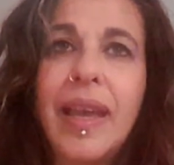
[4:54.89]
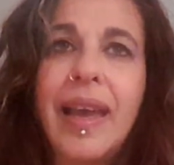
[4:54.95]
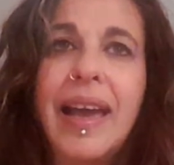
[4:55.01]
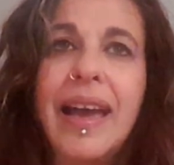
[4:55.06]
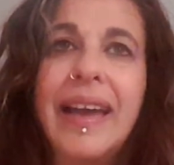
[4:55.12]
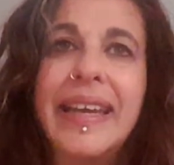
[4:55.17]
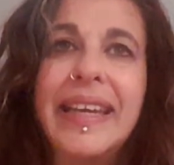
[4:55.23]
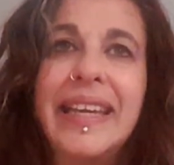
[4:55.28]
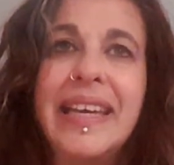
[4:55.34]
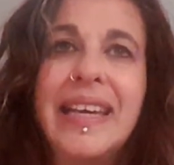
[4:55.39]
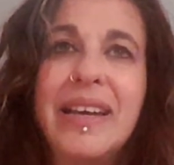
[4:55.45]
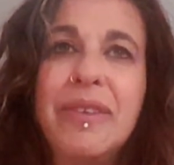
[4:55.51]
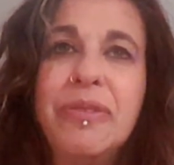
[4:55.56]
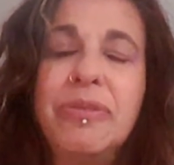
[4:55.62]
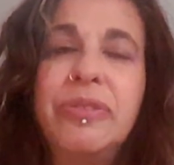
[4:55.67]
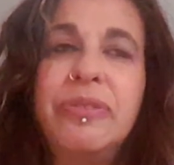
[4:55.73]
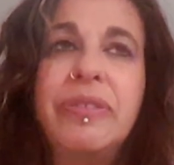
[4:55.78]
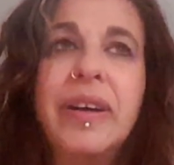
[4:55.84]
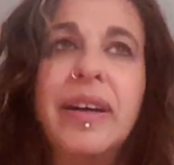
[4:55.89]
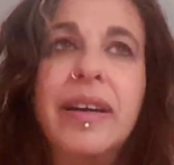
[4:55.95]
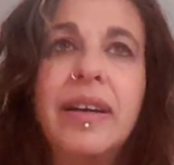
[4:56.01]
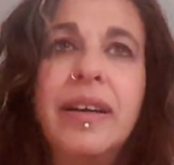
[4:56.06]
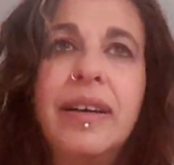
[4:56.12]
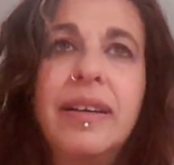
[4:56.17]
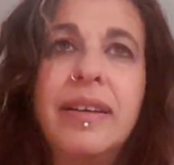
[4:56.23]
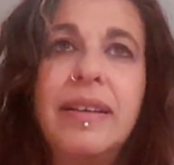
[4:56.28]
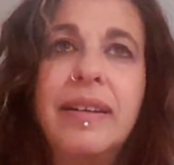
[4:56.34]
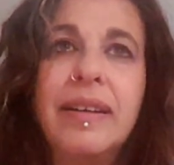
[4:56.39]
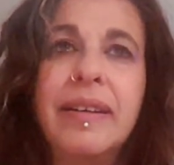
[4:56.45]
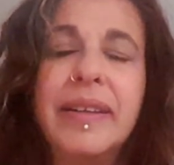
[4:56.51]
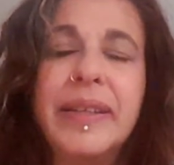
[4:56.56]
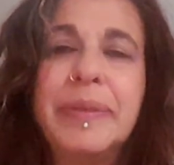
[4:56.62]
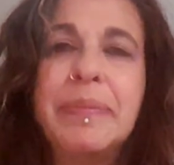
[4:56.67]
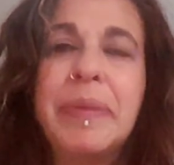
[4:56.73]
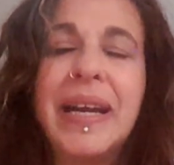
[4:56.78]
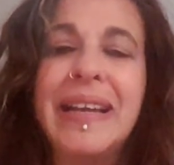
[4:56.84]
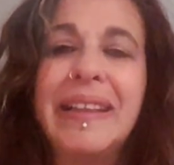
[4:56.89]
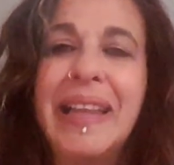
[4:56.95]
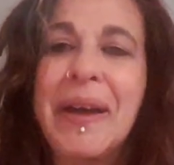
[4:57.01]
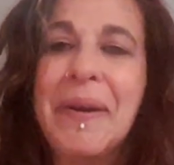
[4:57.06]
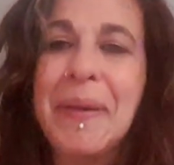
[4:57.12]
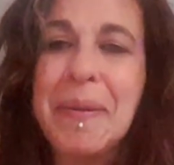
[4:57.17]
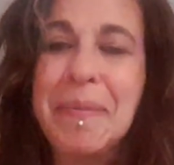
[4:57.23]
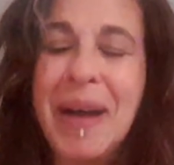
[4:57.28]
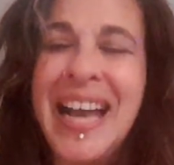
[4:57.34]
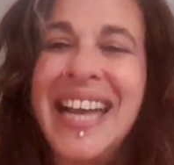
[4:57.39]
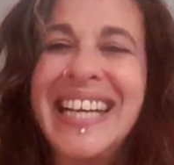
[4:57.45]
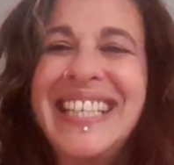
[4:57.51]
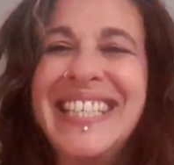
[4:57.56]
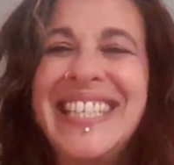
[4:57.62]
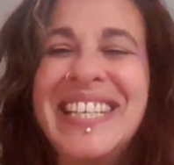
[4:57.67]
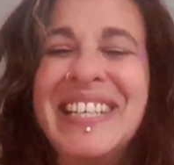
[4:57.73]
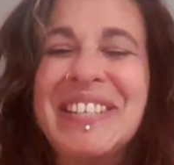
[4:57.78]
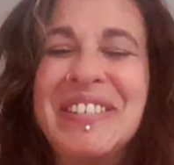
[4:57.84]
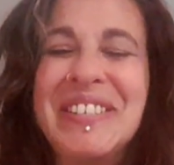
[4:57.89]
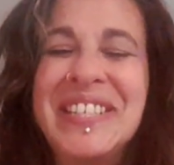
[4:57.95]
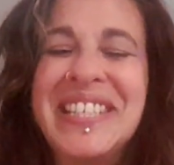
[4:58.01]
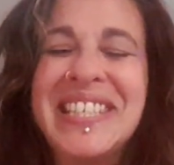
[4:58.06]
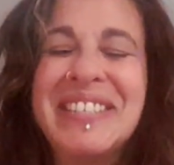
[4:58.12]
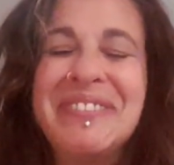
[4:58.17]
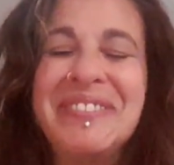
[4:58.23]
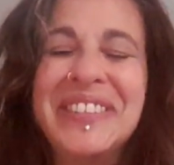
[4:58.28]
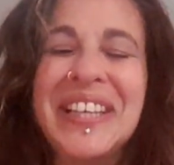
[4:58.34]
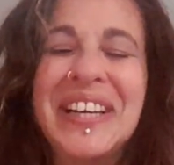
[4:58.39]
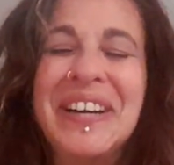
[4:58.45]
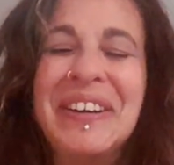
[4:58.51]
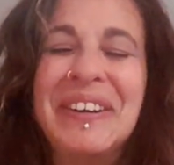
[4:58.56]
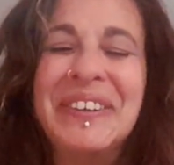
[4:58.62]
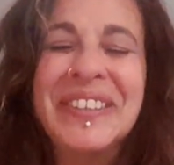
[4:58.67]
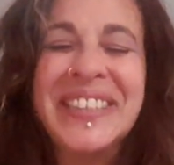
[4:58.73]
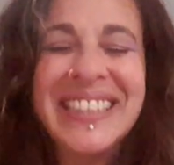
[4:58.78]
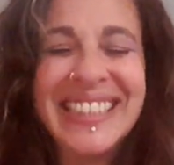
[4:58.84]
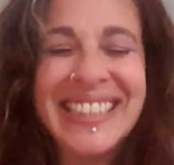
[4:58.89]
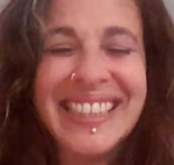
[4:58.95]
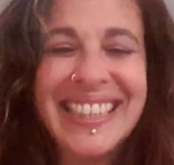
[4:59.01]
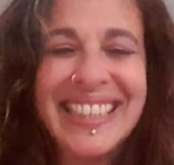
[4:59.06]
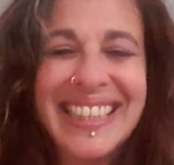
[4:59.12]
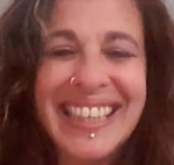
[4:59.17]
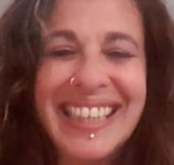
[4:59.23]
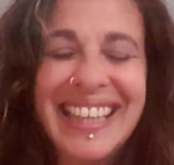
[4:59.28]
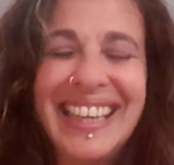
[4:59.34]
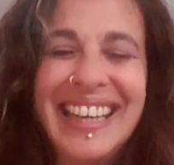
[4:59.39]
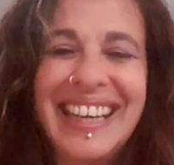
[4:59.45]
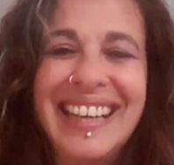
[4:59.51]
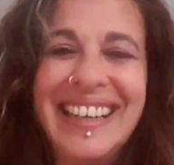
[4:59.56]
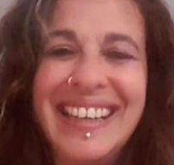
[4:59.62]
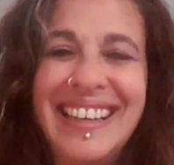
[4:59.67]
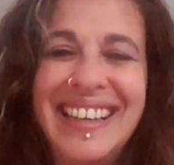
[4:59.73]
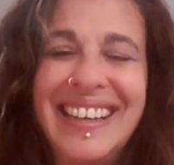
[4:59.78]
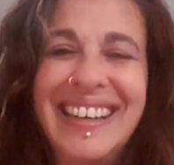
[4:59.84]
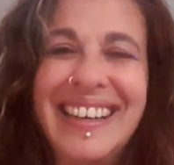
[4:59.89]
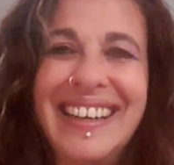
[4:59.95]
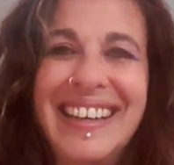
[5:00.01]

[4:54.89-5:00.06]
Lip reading: And if, by allowing my tears to flow, uh,